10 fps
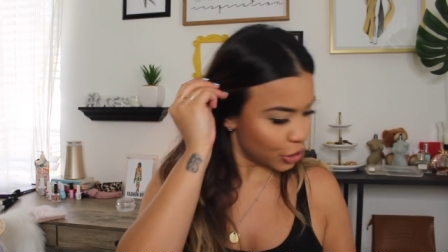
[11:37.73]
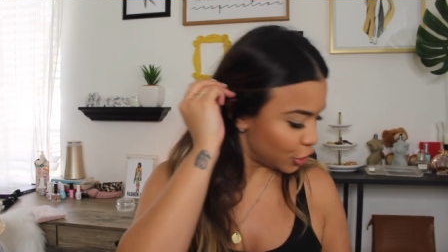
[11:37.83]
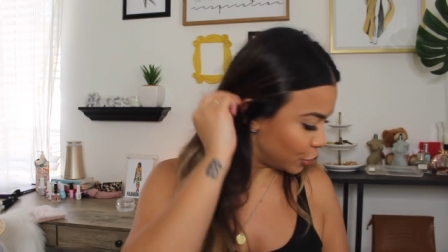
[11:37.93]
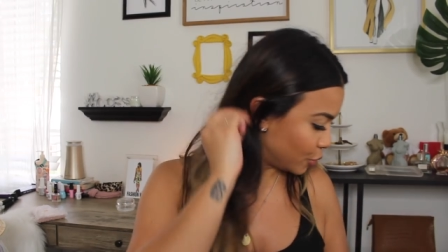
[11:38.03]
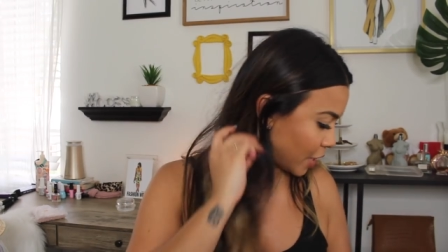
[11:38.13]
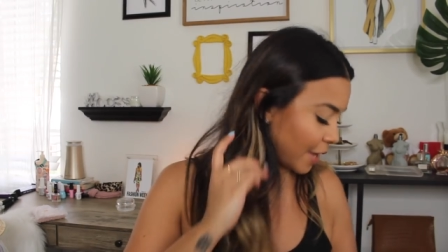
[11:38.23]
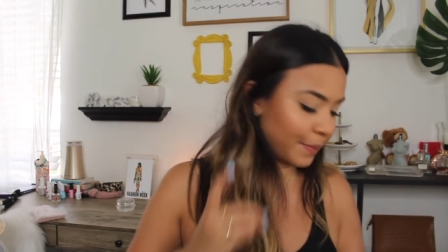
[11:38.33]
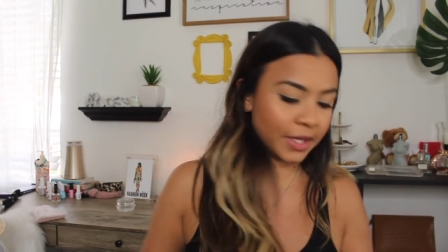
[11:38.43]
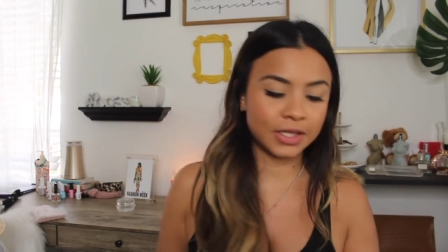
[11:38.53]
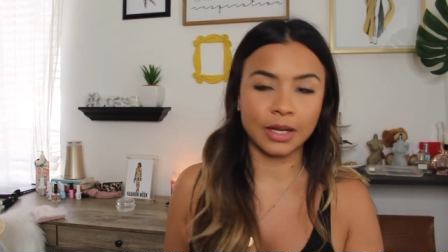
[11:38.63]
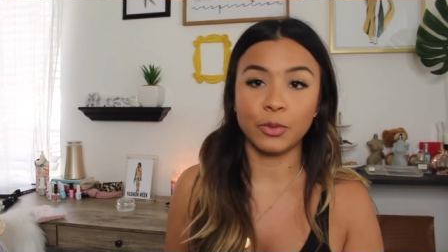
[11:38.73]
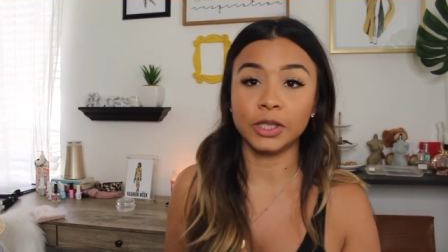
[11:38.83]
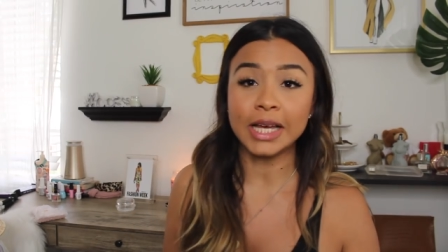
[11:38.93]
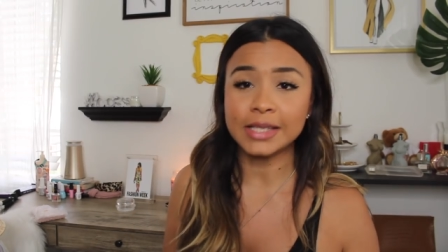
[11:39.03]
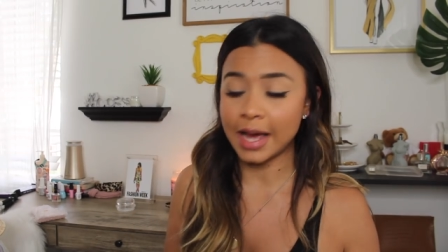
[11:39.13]
shoe that I picked up,
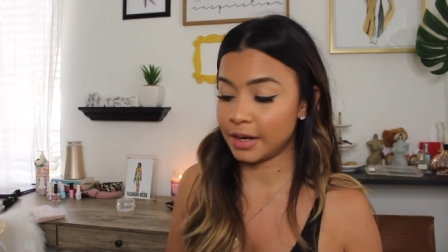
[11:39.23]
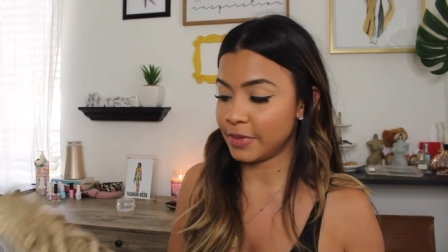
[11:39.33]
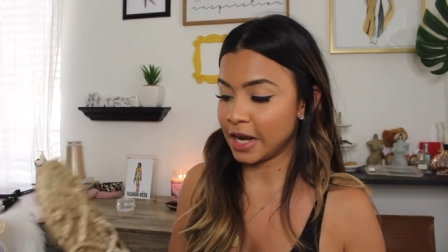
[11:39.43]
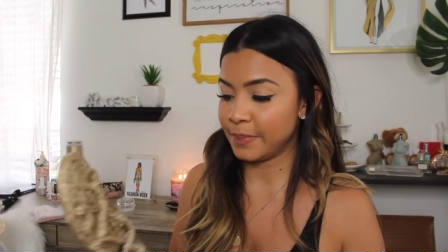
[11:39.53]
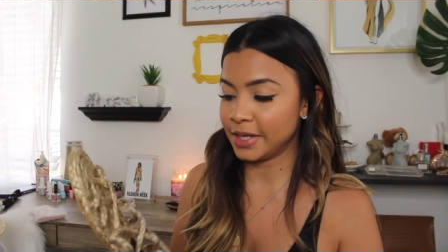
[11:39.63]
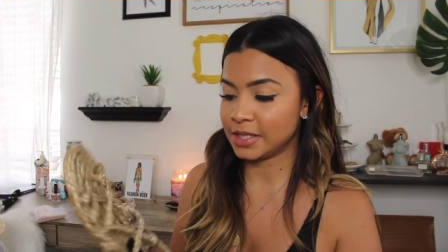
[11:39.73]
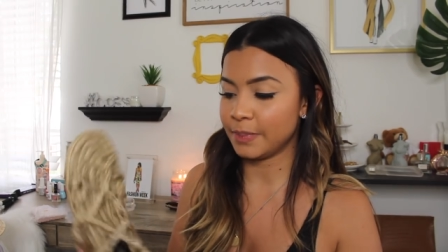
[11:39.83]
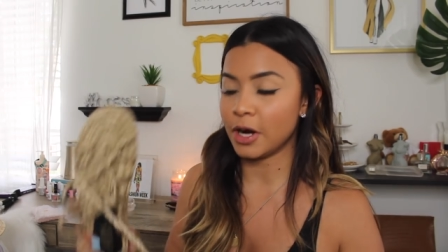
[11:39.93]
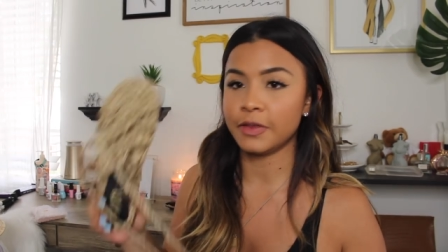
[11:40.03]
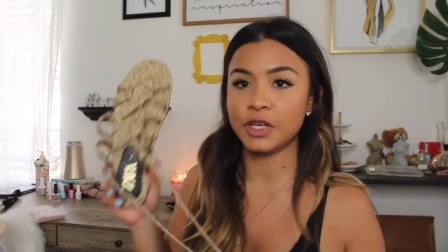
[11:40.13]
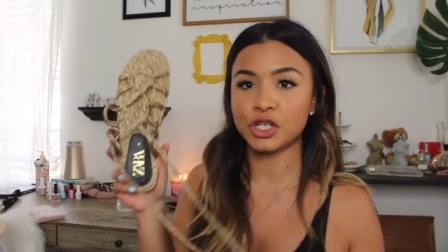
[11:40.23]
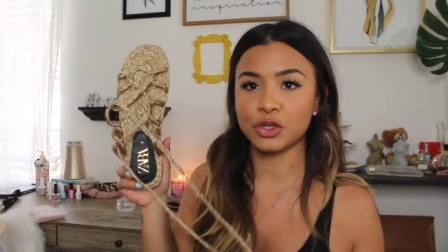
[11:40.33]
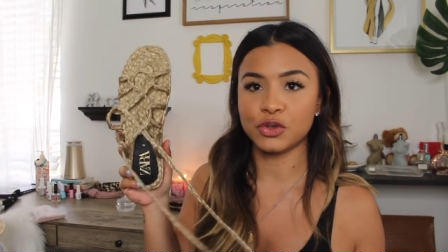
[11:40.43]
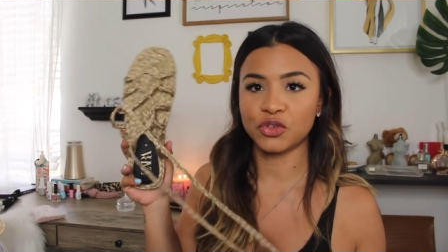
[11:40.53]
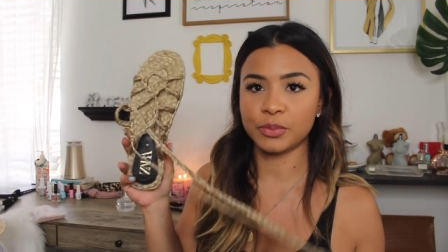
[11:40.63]
well, last item that I picked up are these
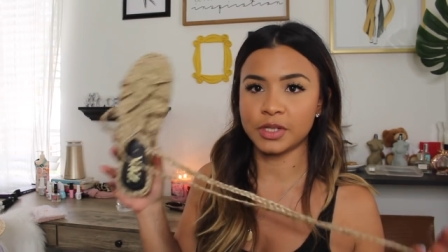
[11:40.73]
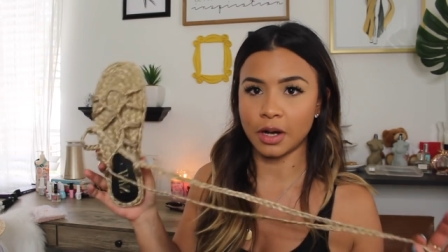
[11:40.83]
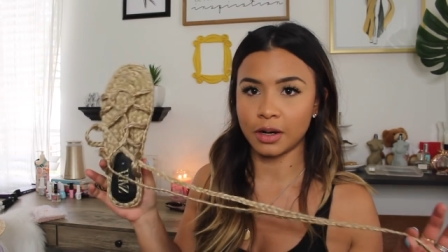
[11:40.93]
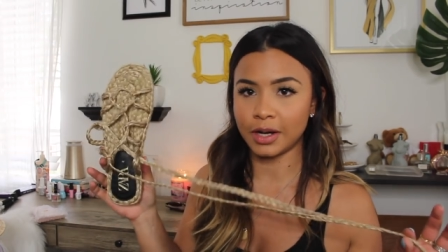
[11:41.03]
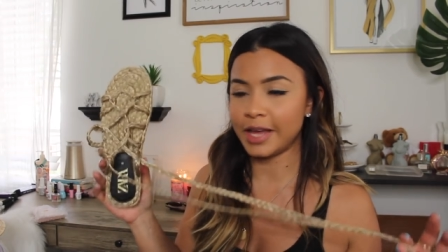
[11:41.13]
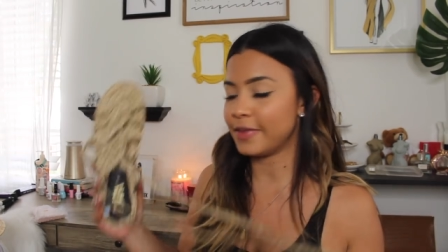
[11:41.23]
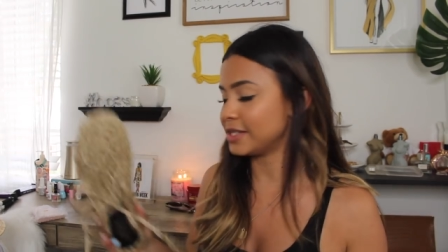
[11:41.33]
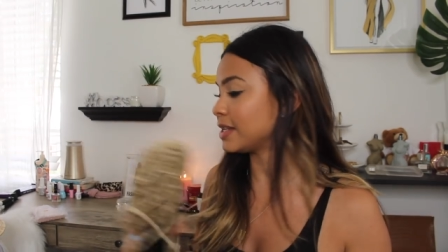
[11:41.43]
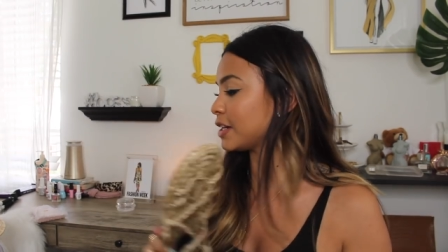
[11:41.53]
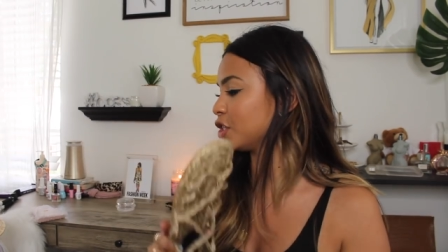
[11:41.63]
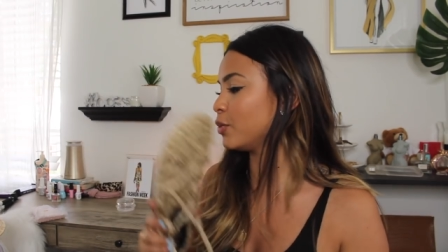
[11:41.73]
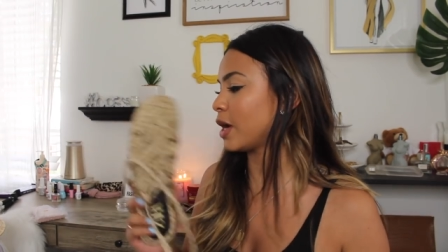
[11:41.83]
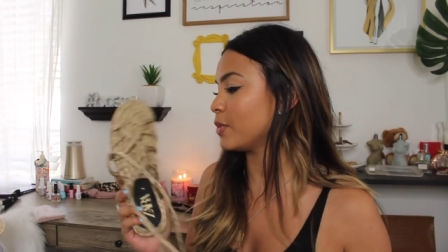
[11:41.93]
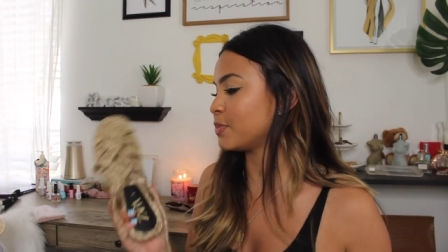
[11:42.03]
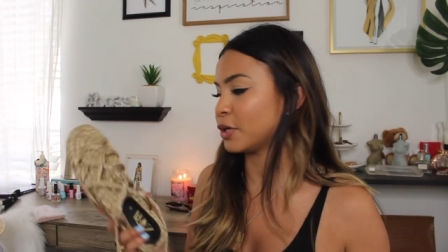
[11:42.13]
shoes from Zara. And this is actually
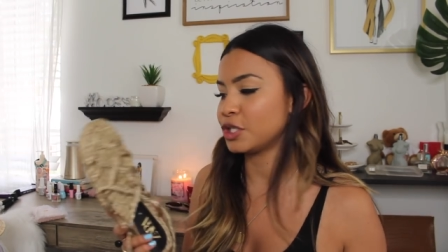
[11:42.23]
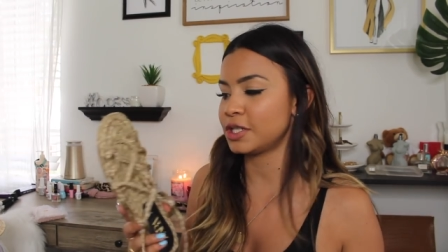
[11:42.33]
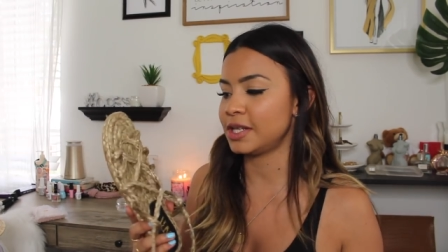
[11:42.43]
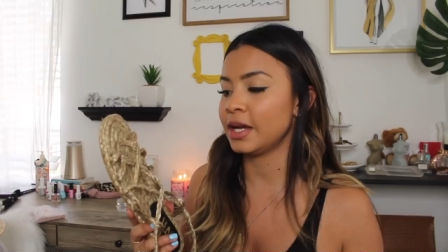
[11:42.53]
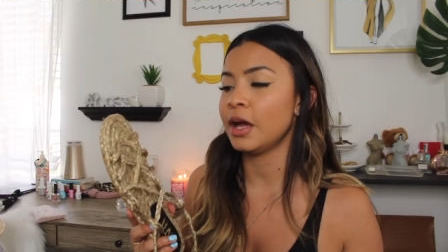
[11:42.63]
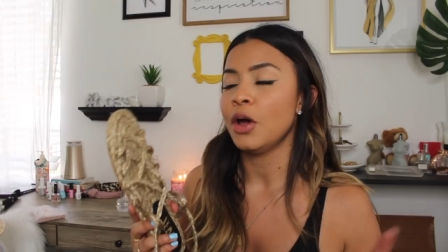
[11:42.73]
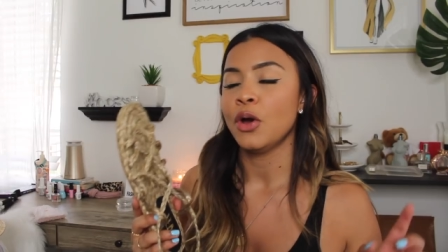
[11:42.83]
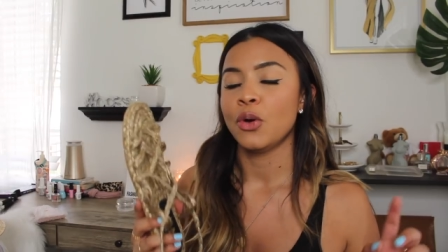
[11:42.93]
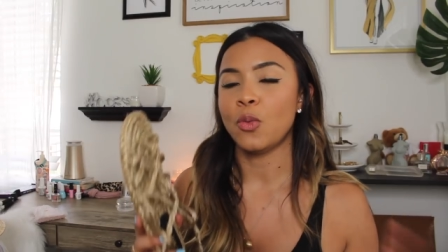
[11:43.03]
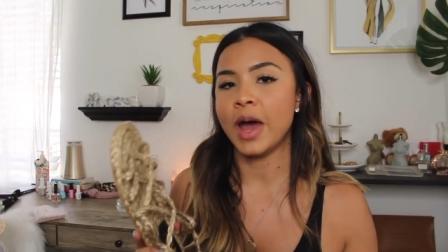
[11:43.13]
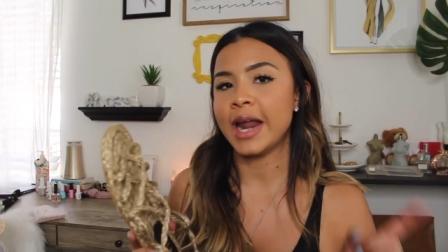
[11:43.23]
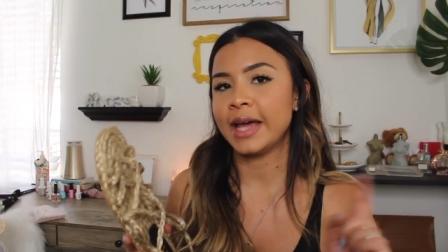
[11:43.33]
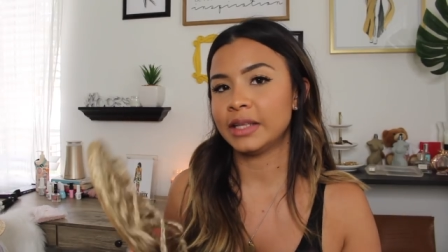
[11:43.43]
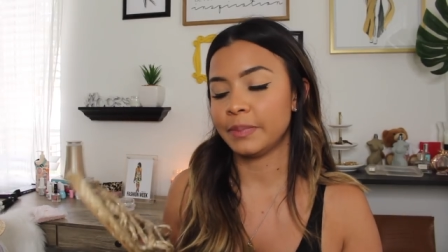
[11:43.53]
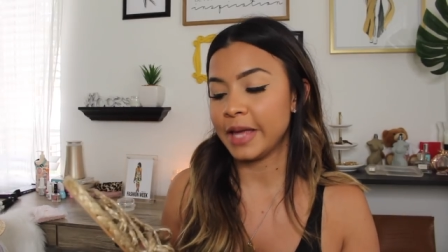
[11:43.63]
what I was purchasing when
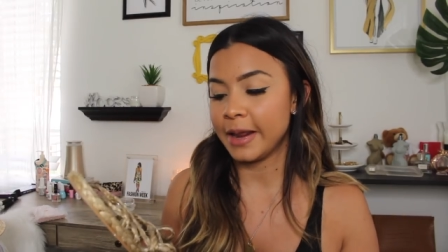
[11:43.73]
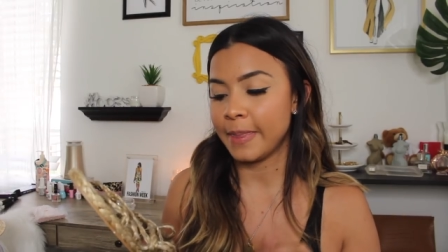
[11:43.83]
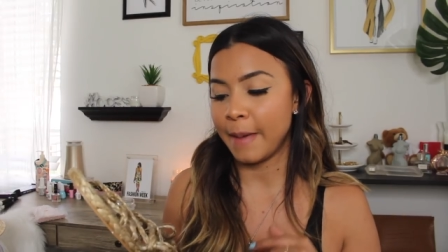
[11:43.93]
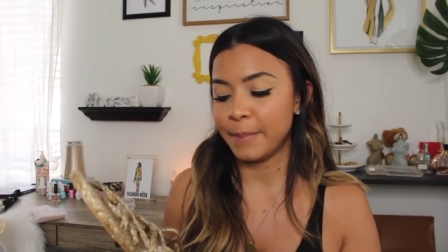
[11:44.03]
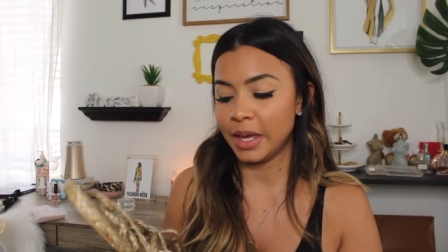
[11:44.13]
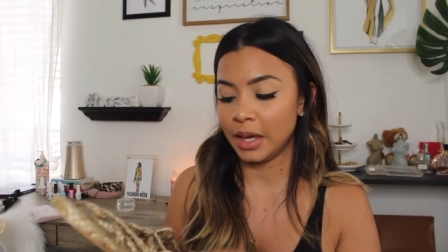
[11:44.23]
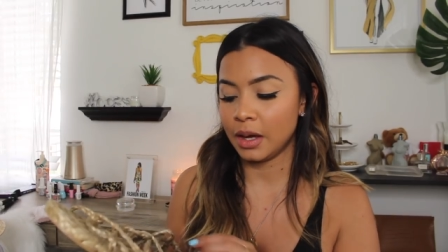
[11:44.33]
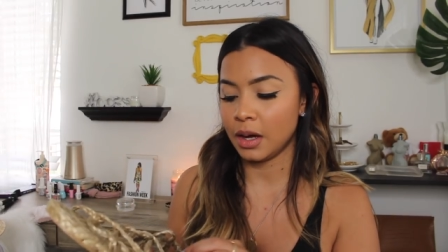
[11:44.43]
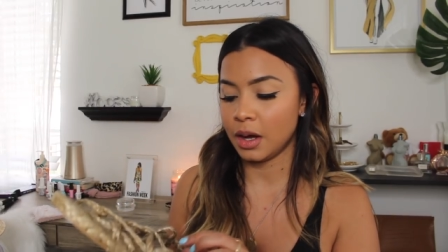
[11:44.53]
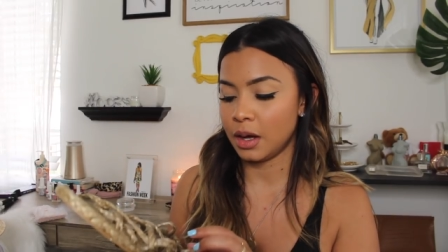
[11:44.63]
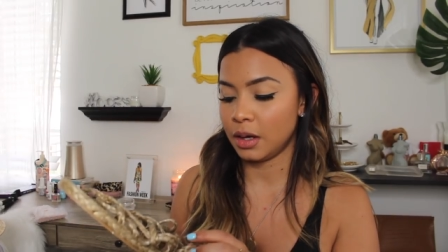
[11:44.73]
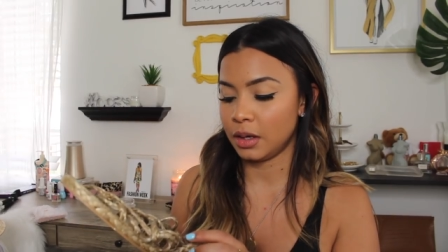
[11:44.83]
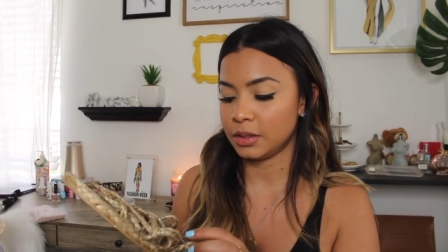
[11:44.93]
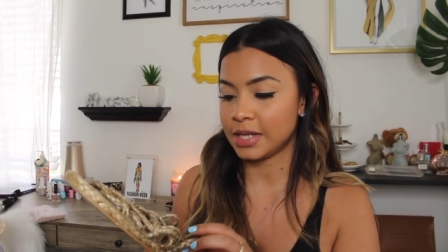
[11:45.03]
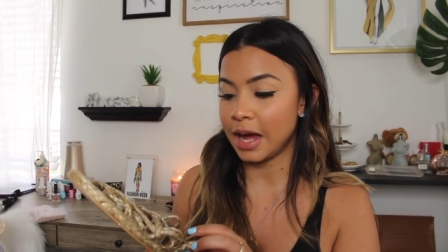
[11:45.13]
I ended up getting that pink
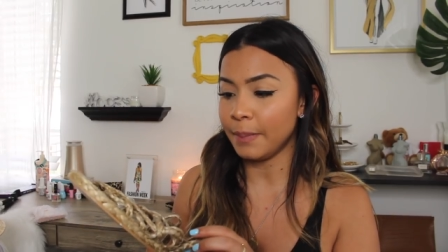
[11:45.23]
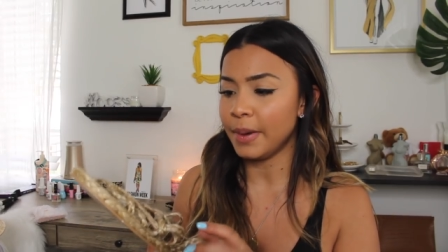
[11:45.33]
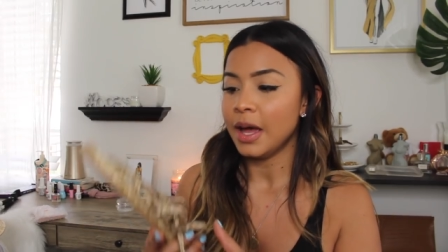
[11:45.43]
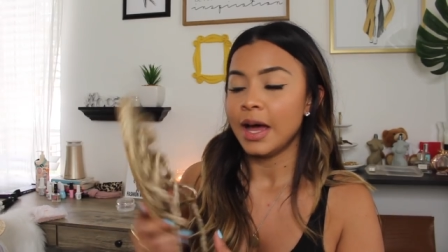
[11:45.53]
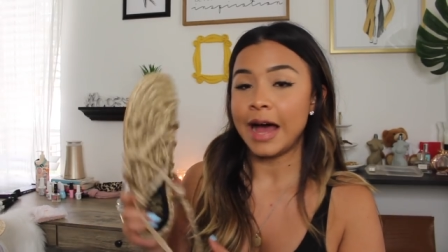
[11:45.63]
top.